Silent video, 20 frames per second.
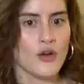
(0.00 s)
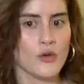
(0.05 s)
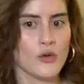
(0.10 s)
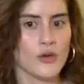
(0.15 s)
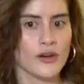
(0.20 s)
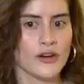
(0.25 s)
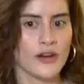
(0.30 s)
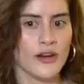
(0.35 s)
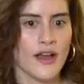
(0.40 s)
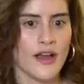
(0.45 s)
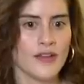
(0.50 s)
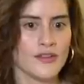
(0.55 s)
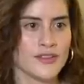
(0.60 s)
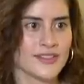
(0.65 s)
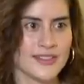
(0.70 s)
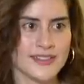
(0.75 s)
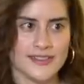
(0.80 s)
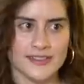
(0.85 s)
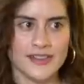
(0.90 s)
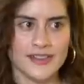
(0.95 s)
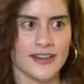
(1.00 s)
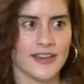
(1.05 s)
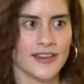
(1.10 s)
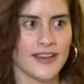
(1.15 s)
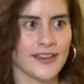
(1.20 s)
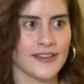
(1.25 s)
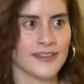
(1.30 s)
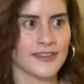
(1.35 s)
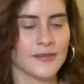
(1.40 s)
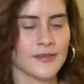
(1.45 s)
or I'll just delete
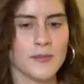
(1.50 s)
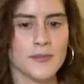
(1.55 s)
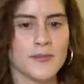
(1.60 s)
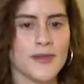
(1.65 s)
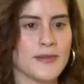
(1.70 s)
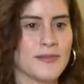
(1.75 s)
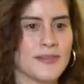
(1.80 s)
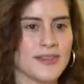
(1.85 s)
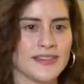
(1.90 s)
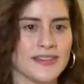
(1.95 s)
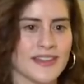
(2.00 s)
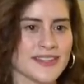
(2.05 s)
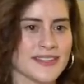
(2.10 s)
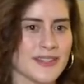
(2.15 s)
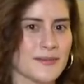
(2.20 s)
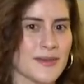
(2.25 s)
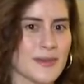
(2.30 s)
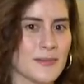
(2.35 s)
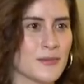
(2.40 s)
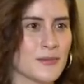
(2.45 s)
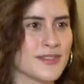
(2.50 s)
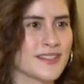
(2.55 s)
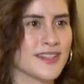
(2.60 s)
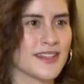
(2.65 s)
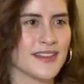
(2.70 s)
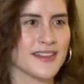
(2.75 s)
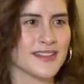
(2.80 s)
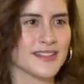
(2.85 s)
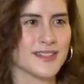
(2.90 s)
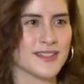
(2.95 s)
it. And maybe like some people would
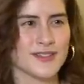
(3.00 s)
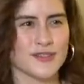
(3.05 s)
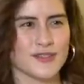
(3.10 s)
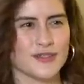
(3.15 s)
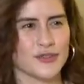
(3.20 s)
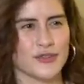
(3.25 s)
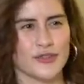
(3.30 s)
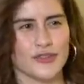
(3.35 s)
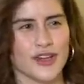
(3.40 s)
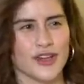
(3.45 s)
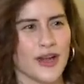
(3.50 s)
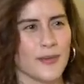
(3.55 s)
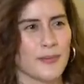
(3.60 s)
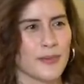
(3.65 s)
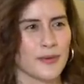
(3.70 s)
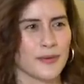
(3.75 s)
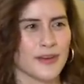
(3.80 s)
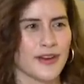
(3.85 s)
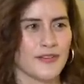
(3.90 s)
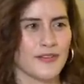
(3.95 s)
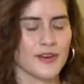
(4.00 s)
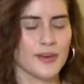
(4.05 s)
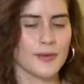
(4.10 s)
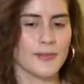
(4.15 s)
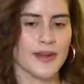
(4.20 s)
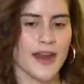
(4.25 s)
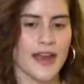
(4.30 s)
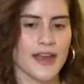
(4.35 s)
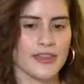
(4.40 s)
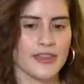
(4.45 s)
say that's screwed up or whatever,
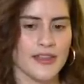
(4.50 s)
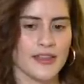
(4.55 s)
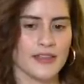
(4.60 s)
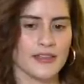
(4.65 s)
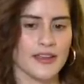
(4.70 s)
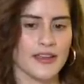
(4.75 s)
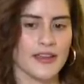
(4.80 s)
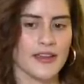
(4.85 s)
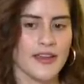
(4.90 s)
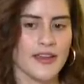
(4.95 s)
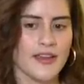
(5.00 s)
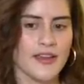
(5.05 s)
but I think like,